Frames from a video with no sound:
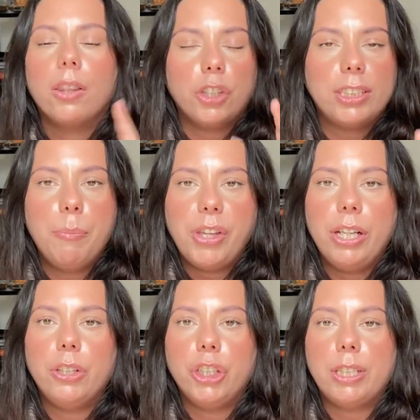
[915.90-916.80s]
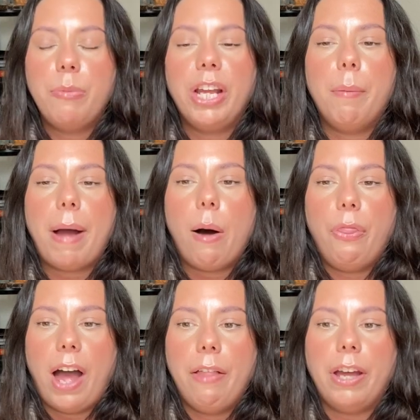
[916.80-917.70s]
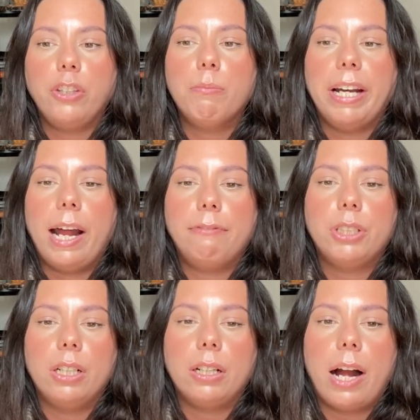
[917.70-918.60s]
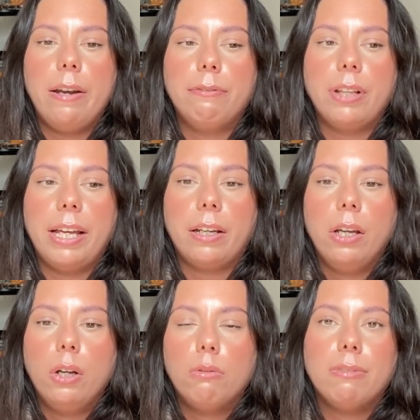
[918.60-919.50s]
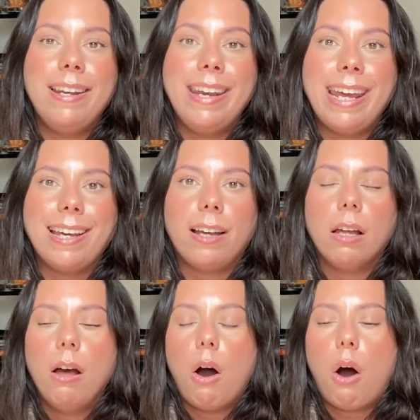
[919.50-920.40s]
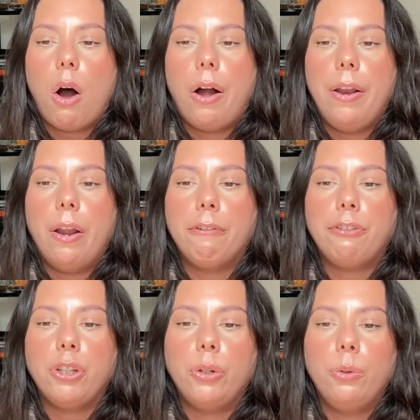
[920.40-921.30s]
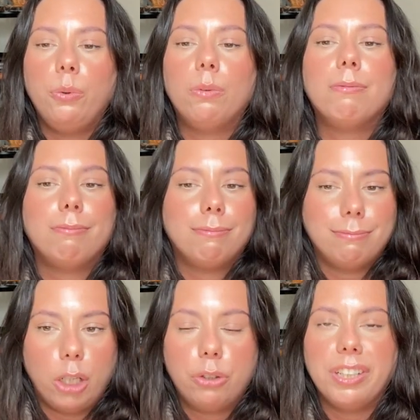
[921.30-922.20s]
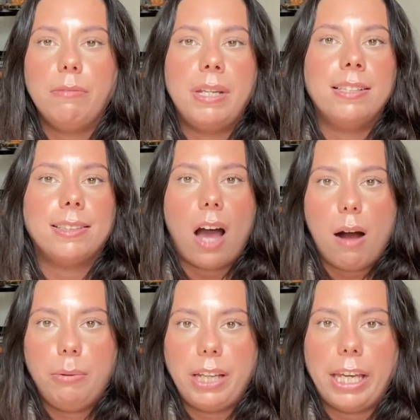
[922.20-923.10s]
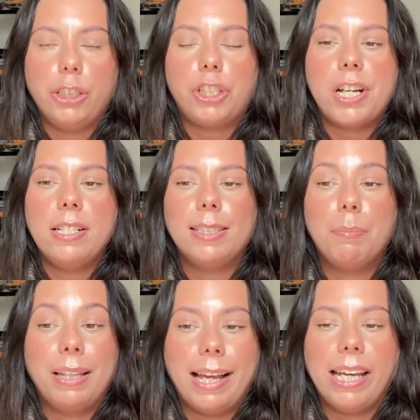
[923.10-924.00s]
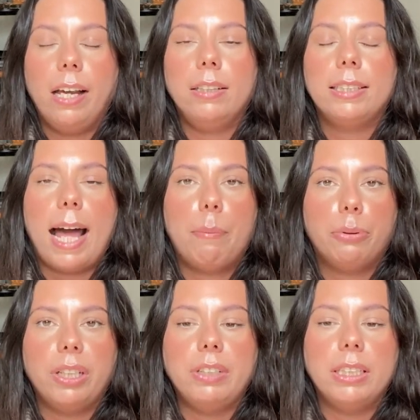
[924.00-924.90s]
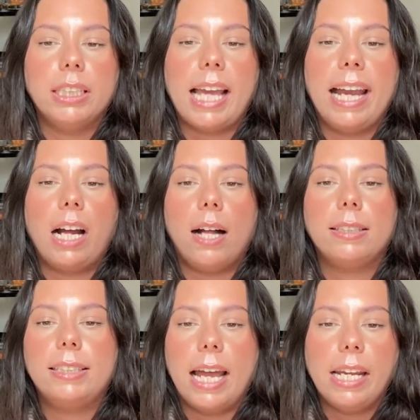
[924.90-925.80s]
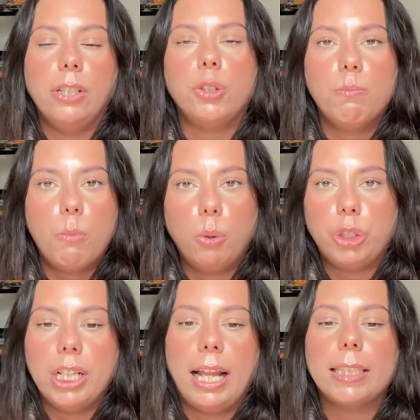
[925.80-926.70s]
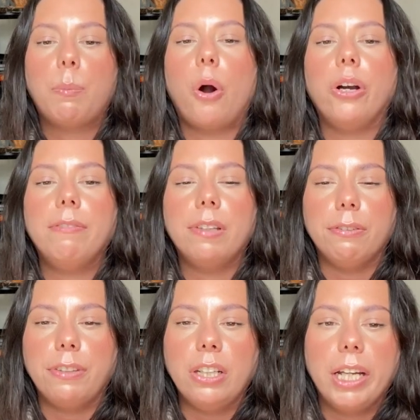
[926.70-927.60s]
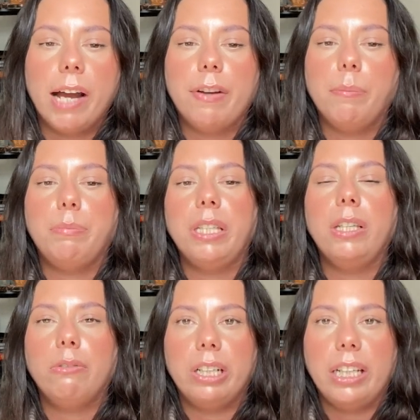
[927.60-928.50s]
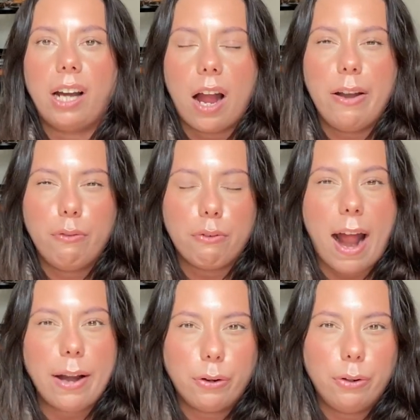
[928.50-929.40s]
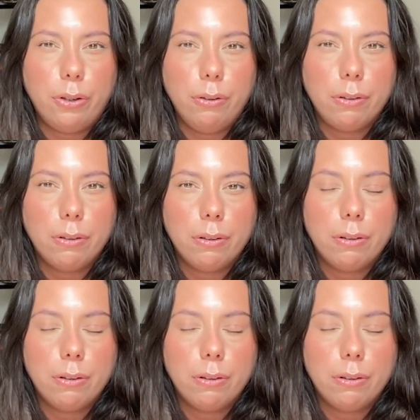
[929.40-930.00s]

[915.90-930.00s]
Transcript: There's something, there's something about that that you might have to kind of like renege on a few agreements, obligations, plans that previously had got set into motion. That's part of the feeling of it being really kind of radical.